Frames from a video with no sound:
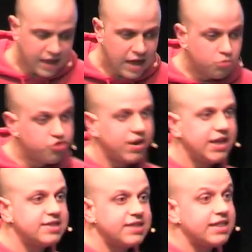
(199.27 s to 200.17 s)
It was
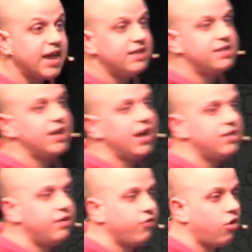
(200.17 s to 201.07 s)
released in
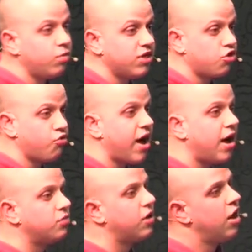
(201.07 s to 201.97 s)
1984 with a
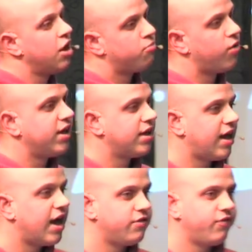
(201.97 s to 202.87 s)
groundbreaking
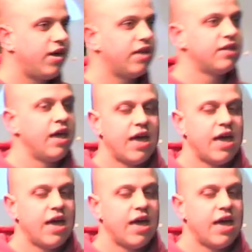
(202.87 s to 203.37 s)
advert